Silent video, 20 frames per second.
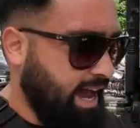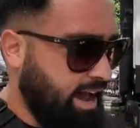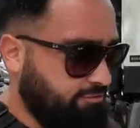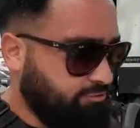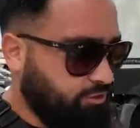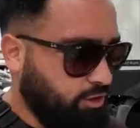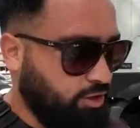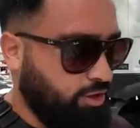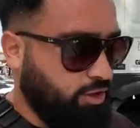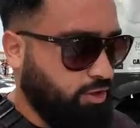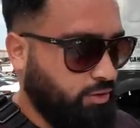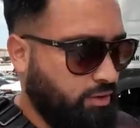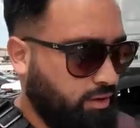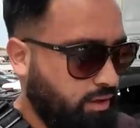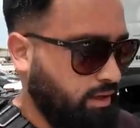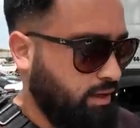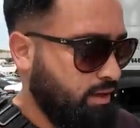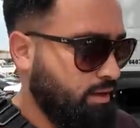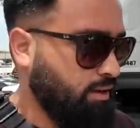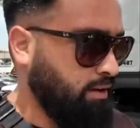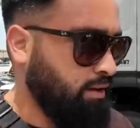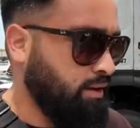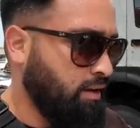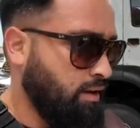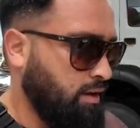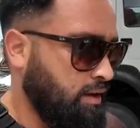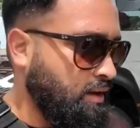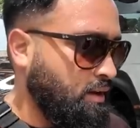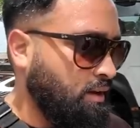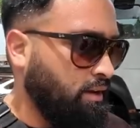afternoon.
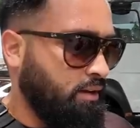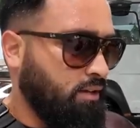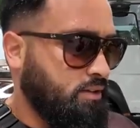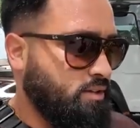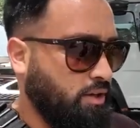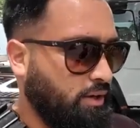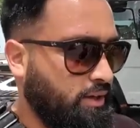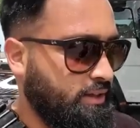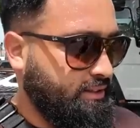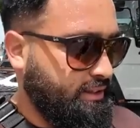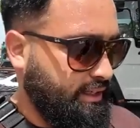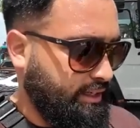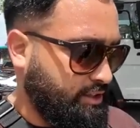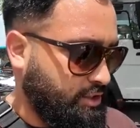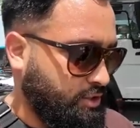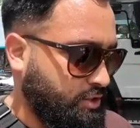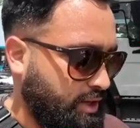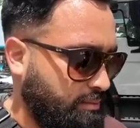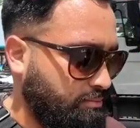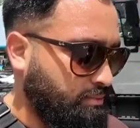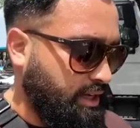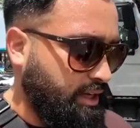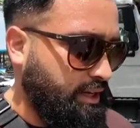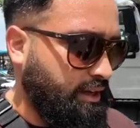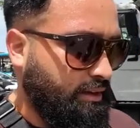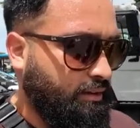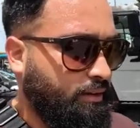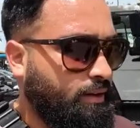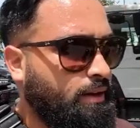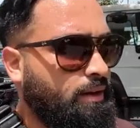So it's
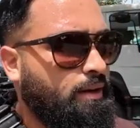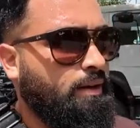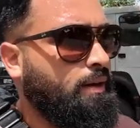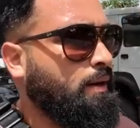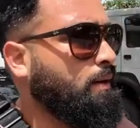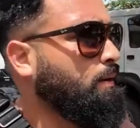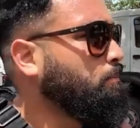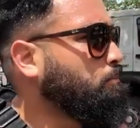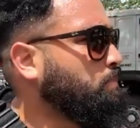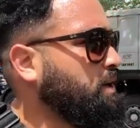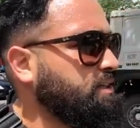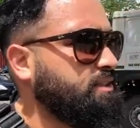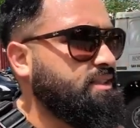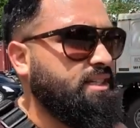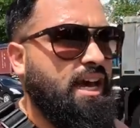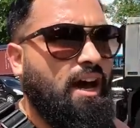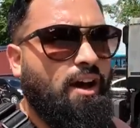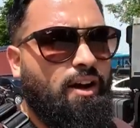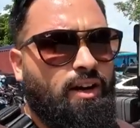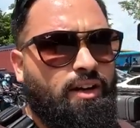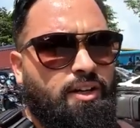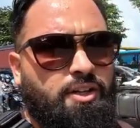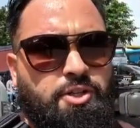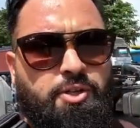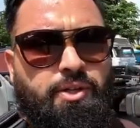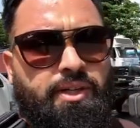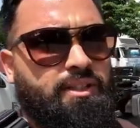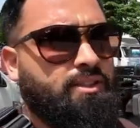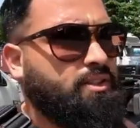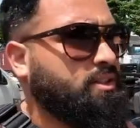extremely busy out on the
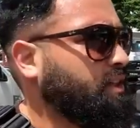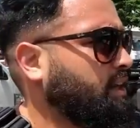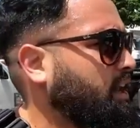streets